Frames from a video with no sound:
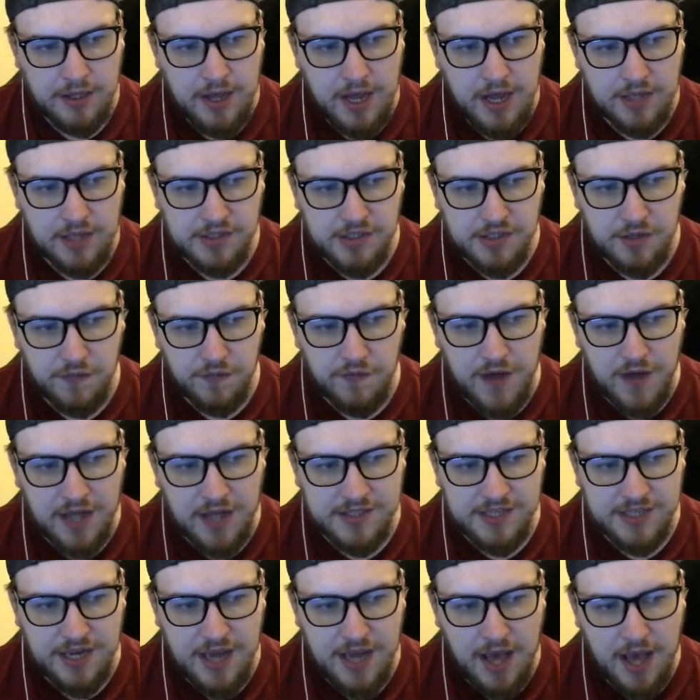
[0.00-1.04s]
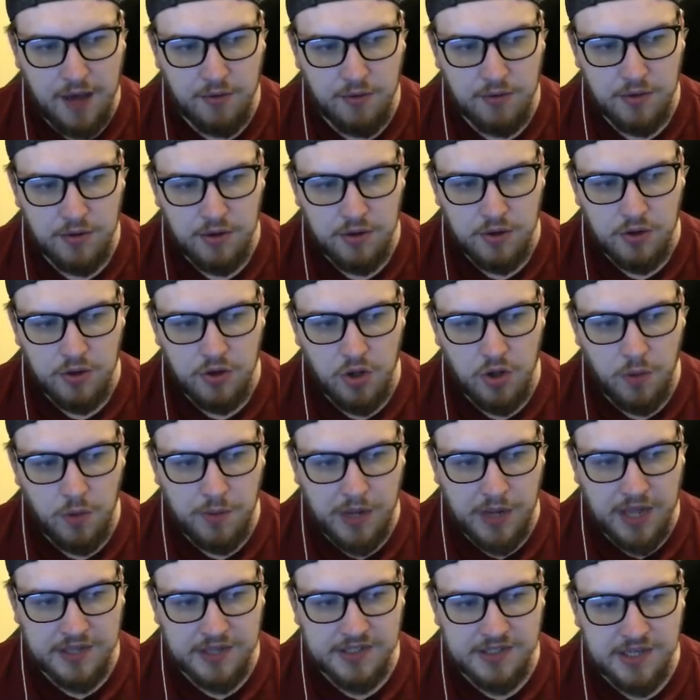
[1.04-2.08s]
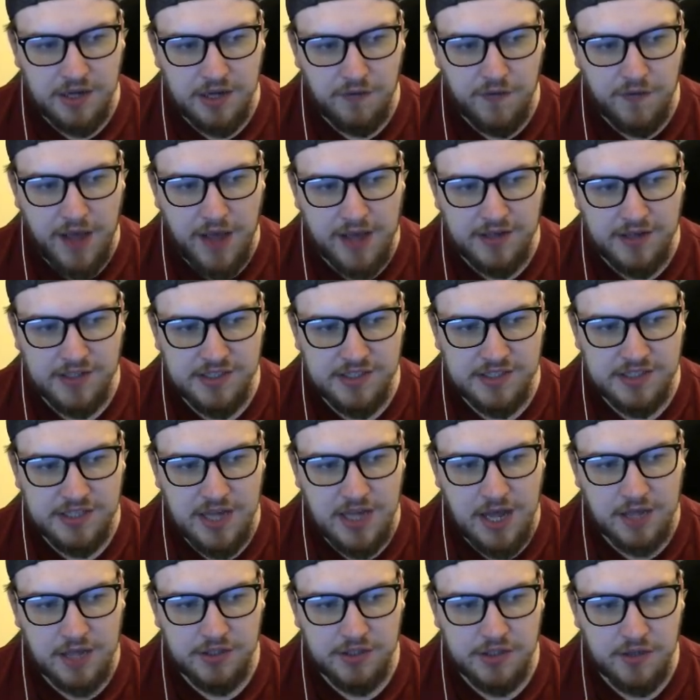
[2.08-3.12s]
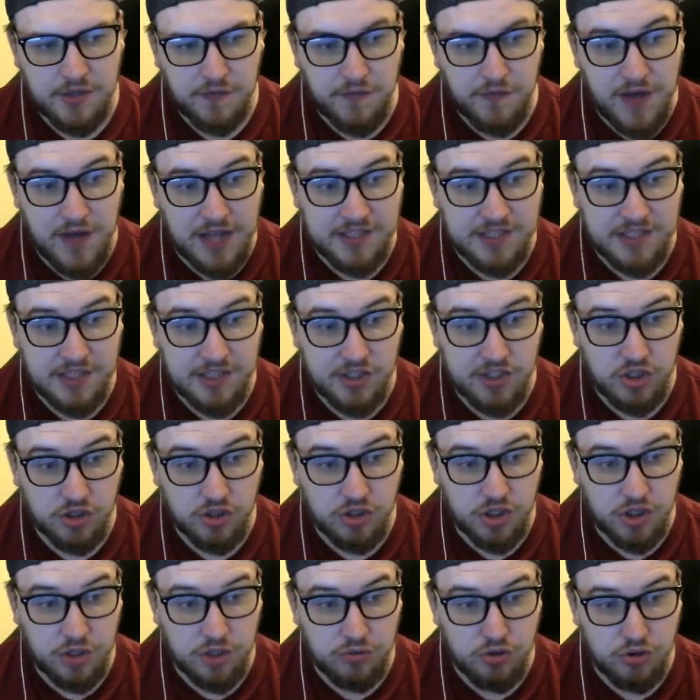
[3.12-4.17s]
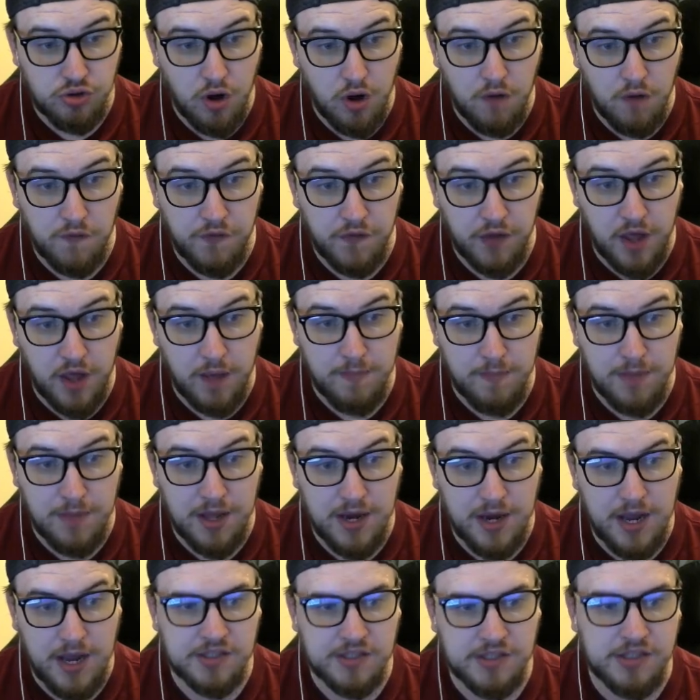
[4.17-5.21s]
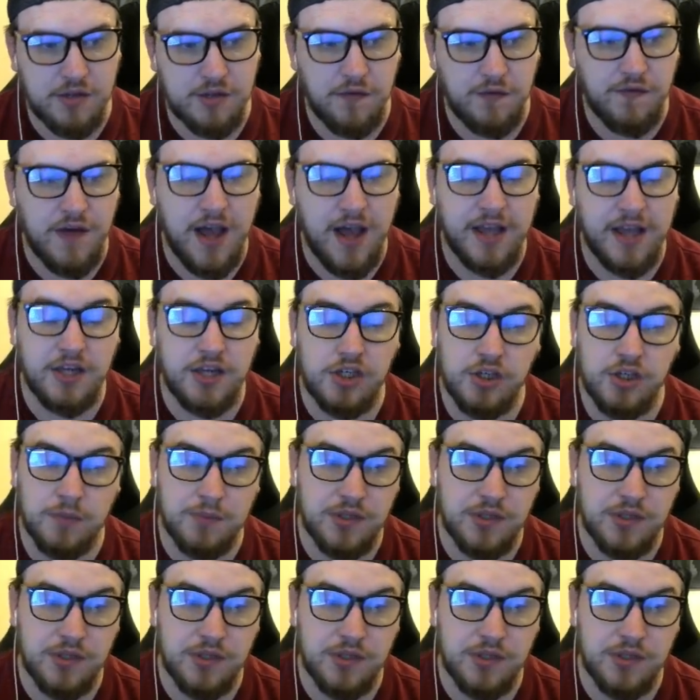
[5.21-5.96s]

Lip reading: Ansu Fati now up against the defense. Ansu Fati's just too strong for them, and Ansu Fati should be